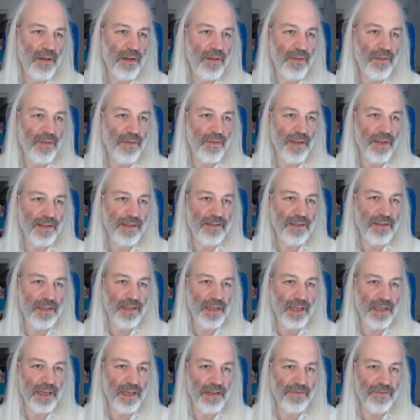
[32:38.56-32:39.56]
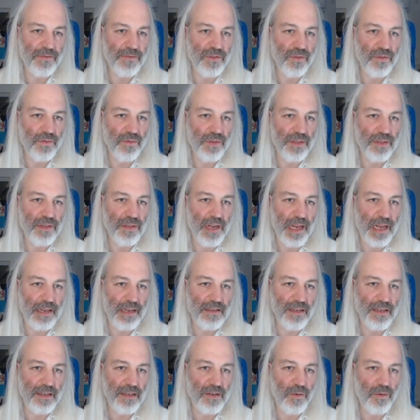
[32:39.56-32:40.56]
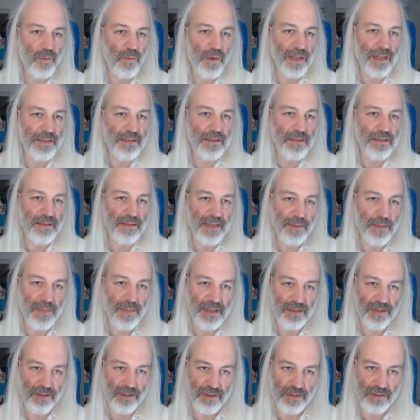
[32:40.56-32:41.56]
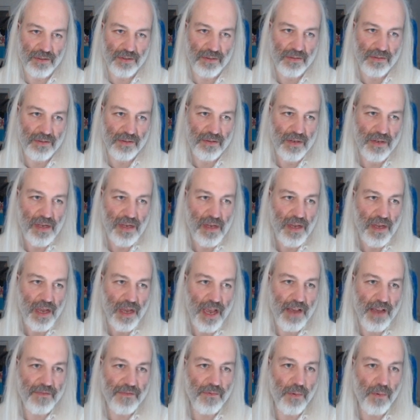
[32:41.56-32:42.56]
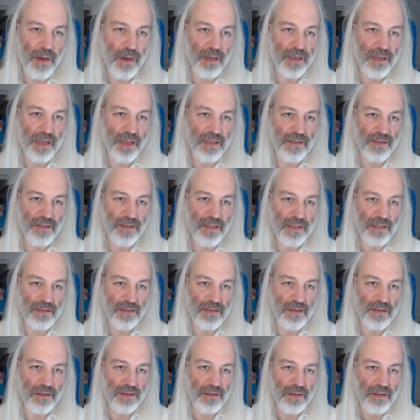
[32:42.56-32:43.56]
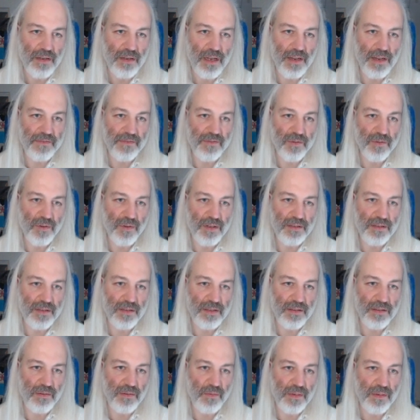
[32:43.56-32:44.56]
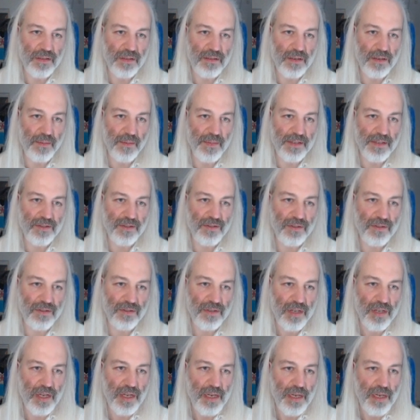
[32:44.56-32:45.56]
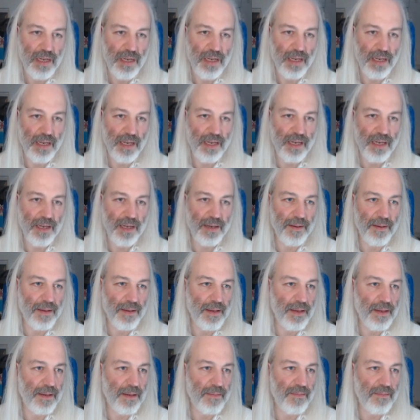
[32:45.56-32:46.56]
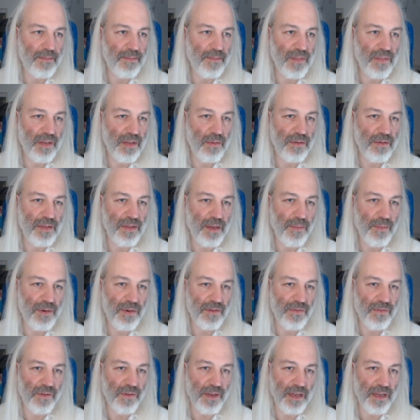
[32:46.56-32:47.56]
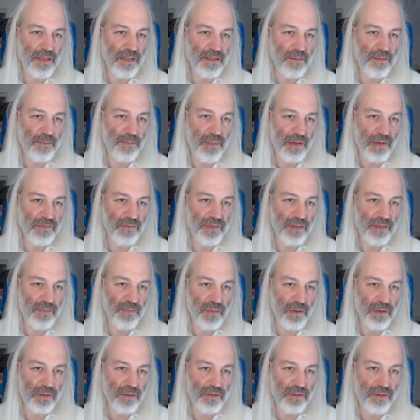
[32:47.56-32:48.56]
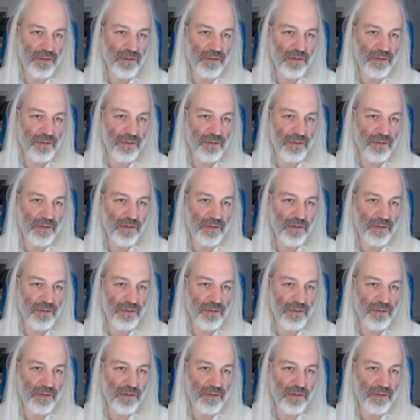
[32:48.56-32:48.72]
that in F2 is like center 1 dimension. F1 has center, F2 has center 1 dimension, number 3 has a bounding box.